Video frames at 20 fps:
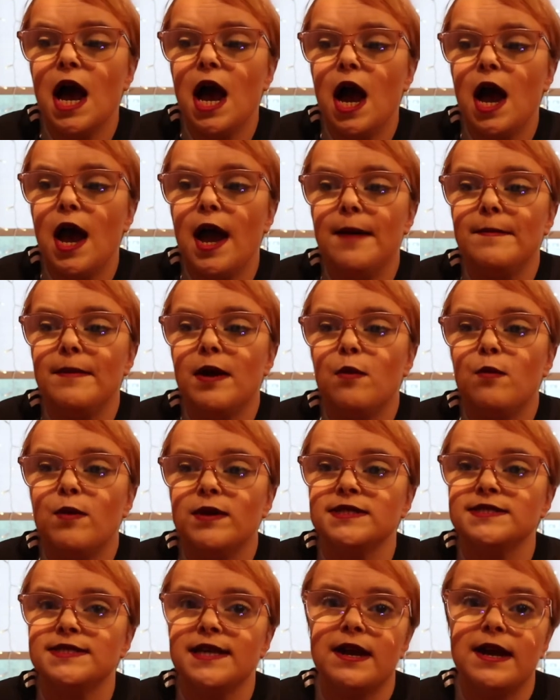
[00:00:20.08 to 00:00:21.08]
And
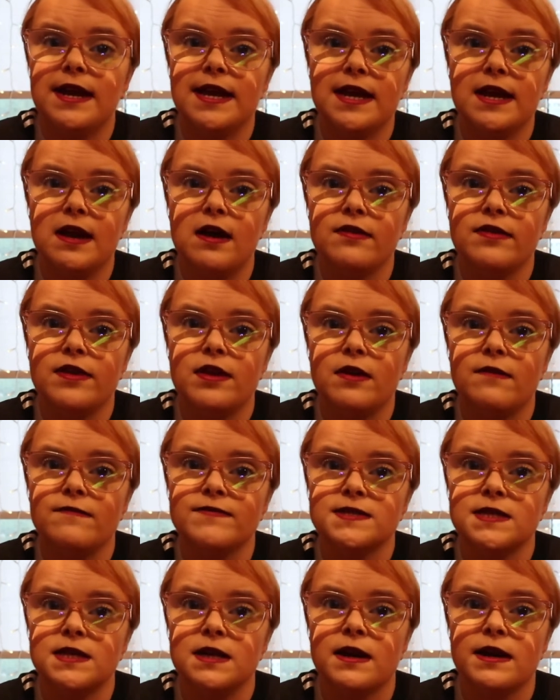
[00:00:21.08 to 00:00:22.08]
once they are here, then
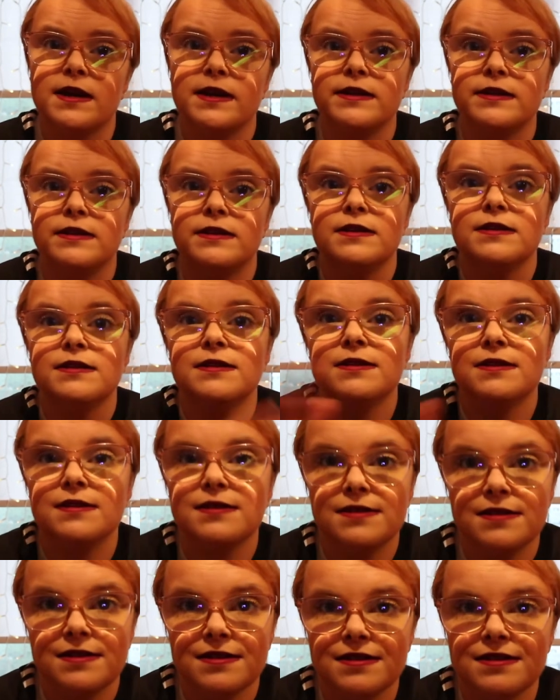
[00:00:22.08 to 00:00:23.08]
obviously I can
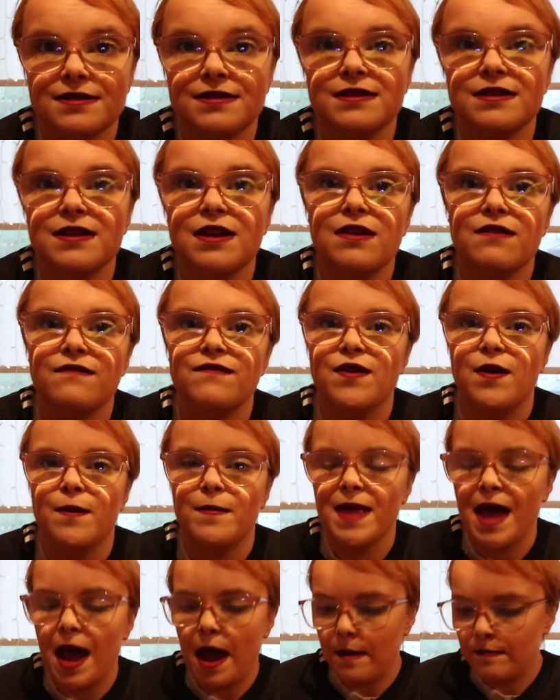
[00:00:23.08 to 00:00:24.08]

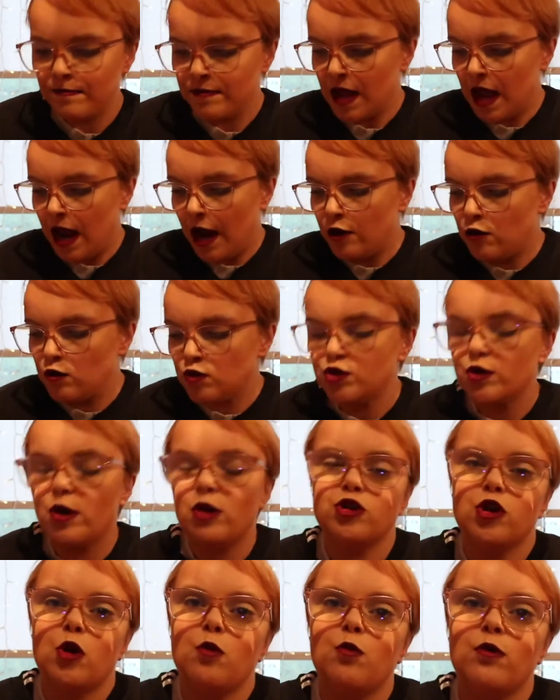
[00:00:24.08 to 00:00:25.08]
film that. And also, I
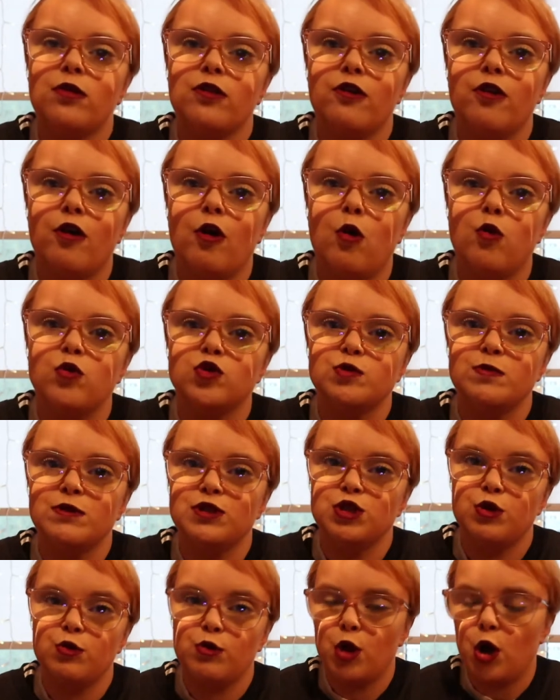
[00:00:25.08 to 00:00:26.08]
don't want the haul to be
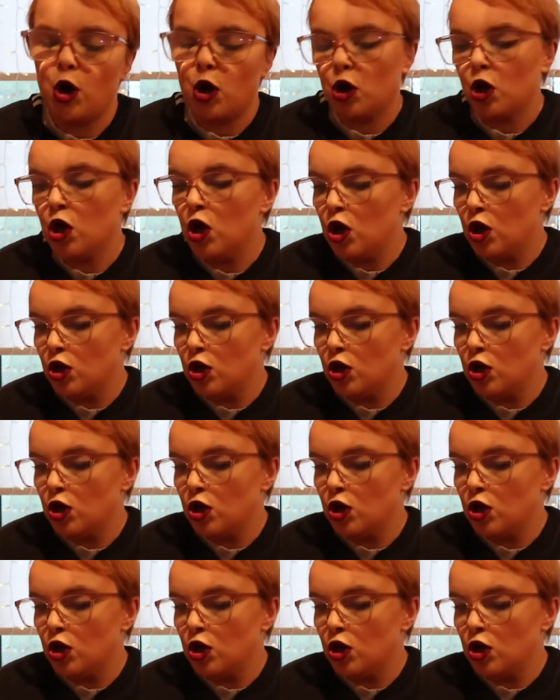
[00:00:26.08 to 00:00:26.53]
too long.